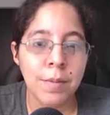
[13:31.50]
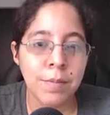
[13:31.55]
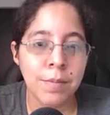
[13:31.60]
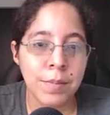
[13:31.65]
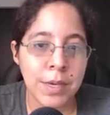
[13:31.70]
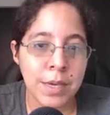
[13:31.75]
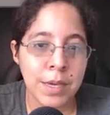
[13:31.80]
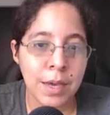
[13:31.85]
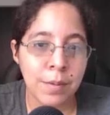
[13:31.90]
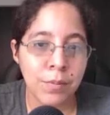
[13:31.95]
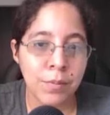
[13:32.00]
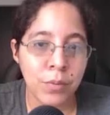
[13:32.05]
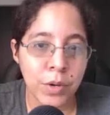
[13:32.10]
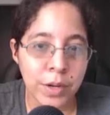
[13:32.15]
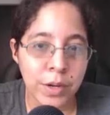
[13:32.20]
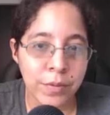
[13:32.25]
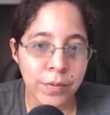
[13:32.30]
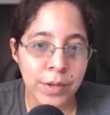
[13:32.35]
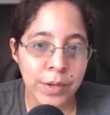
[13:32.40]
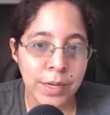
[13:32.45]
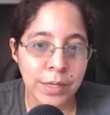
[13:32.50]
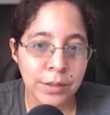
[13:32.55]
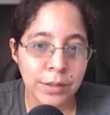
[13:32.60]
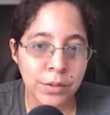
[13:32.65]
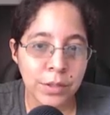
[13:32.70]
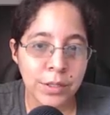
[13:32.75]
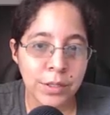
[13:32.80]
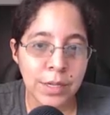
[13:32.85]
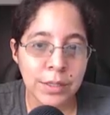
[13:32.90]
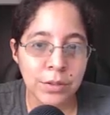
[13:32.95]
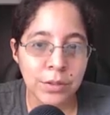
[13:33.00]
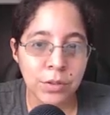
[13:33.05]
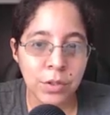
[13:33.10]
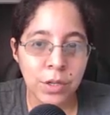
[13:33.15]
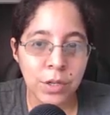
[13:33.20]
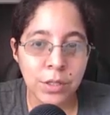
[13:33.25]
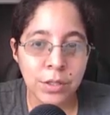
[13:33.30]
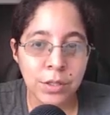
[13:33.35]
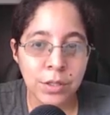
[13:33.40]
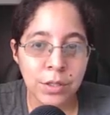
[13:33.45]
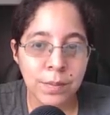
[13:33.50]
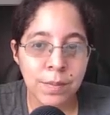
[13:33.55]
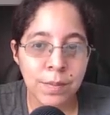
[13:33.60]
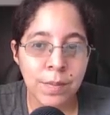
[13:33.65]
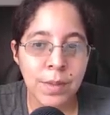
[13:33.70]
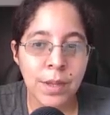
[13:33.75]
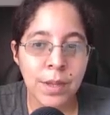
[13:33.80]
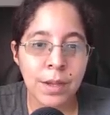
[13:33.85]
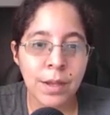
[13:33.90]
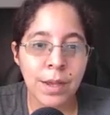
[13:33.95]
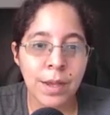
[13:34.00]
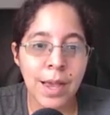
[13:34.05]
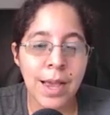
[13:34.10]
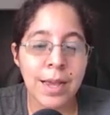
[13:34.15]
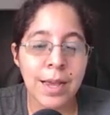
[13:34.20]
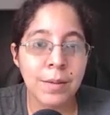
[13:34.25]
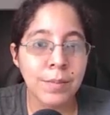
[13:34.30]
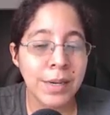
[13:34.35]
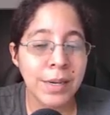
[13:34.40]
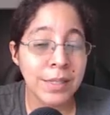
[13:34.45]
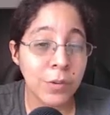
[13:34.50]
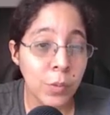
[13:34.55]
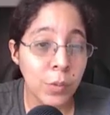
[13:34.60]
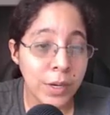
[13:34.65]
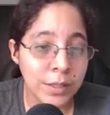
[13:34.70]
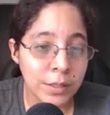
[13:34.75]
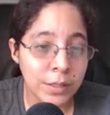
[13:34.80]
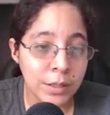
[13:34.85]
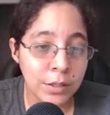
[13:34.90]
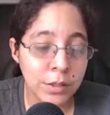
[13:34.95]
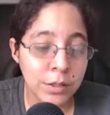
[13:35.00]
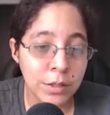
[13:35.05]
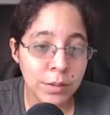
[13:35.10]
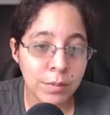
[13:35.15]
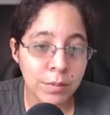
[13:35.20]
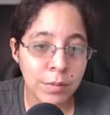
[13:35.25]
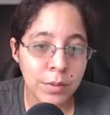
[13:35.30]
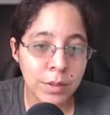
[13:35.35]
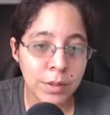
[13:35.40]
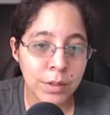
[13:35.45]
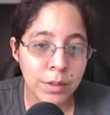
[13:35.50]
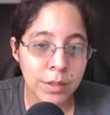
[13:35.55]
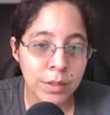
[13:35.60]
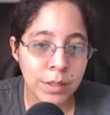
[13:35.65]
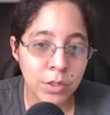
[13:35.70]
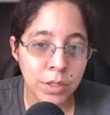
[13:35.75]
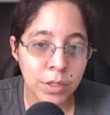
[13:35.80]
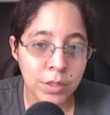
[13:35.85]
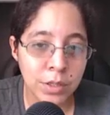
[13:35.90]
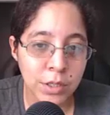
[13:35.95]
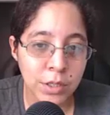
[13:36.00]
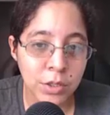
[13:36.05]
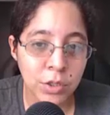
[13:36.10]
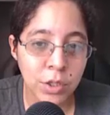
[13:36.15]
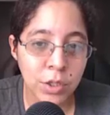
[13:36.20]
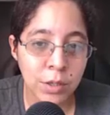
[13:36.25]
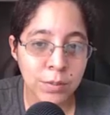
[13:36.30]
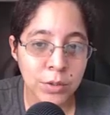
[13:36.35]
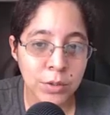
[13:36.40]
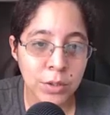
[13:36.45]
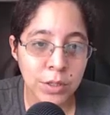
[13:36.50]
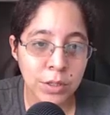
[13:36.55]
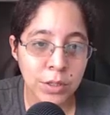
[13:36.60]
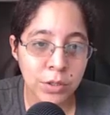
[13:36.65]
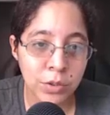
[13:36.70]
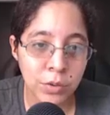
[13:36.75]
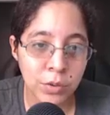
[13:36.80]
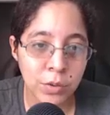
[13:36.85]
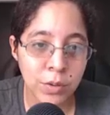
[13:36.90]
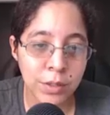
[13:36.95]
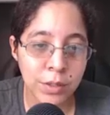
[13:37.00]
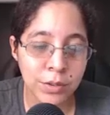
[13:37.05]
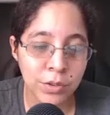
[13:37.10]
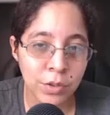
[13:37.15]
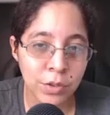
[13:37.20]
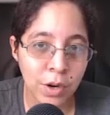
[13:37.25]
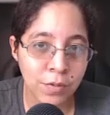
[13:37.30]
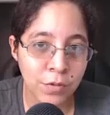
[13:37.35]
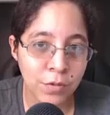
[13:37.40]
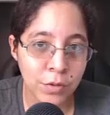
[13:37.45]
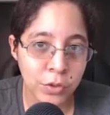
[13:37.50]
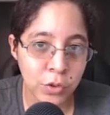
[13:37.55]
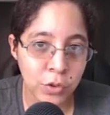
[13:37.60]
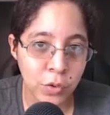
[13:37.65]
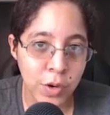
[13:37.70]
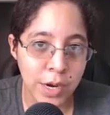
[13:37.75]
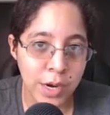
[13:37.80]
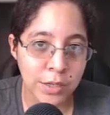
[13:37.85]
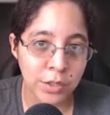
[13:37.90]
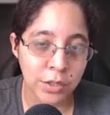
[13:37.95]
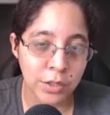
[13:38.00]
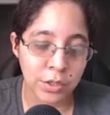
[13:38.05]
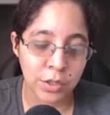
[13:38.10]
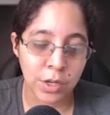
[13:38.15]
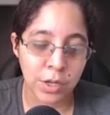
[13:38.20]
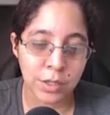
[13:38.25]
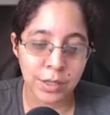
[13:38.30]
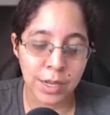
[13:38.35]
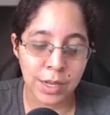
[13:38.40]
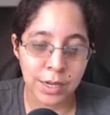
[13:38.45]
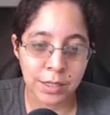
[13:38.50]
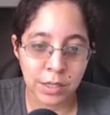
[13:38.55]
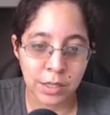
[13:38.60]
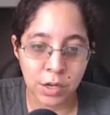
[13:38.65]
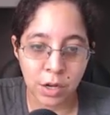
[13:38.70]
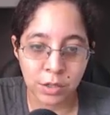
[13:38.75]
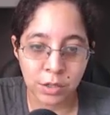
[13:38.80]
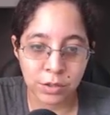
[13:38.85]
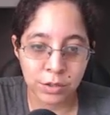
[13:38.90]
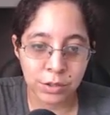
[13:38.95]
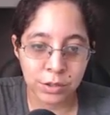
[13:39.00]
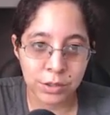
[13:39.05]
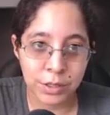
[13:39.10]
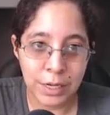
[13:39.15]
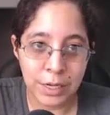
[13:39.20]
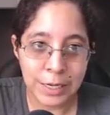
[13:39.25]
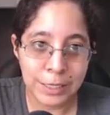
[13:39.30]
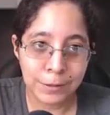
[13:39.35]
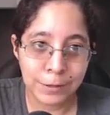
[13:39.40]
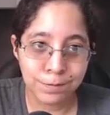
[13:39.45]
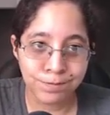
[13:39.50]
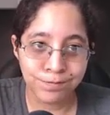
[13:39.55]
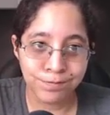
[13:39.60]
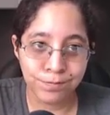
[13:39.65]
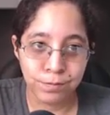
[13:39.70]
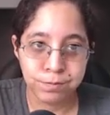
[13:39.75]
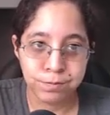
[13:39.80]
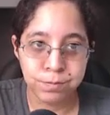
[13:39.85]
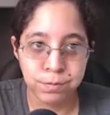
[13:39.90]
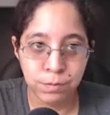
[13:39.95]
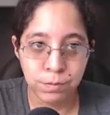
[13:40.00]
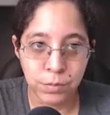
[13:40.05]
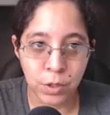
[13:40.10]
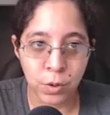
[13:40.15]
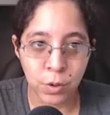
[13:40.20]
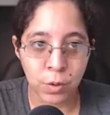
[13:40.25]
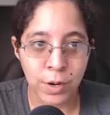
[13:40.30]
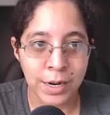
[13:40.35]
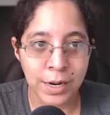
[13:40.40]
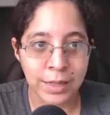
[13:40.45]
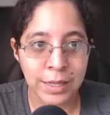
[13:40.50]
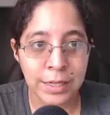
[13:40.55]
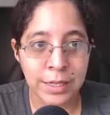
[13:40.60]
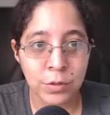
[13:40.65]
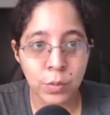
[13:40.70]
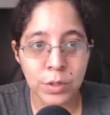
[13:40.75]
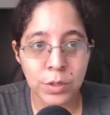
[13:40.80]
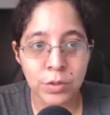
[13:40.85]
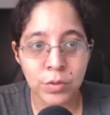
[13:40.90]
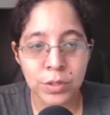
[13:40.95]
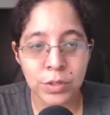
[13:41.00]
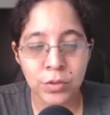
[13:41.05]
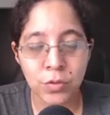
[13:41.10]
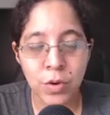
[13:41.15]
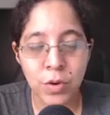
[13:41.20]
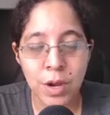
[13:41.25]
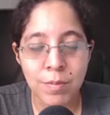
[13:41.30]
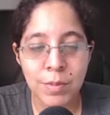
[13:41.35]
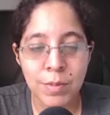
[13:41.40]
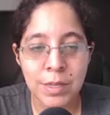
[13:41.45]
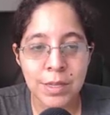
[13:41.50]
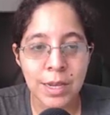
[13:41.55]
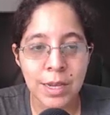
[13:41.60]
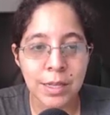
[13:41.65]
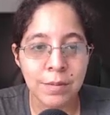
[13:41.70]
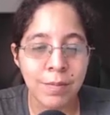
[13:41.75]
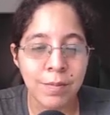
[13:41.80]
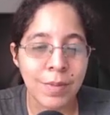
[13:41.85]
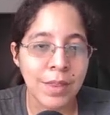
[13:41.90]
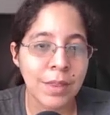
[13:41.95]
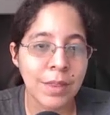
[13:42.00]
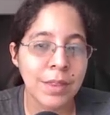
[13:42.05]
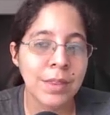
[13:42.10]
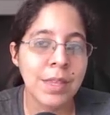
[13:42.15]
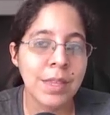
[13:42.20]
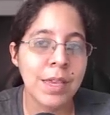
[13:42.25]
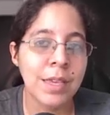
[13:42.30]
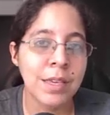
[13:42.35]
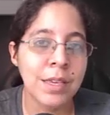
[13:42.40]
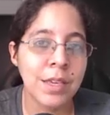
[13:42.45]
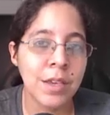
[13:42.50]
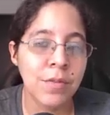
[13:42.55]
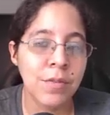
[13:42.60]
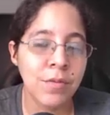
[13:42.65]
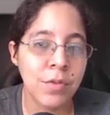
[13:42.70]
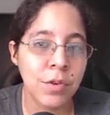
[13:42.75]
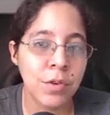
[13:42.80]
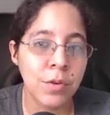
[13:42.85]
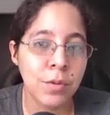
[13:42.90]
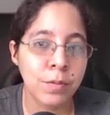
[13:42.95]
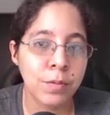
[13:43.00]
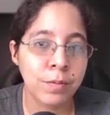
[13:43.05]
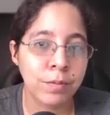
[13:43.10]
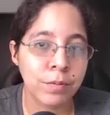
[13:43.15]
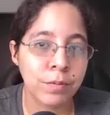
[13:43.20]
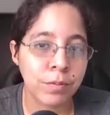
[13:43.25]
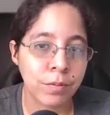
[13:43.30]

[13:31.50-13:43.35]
via brief internet search. And by the way, in this job you need to start from scratch. It's not like the others, or at least with TranscribeMe, that they give you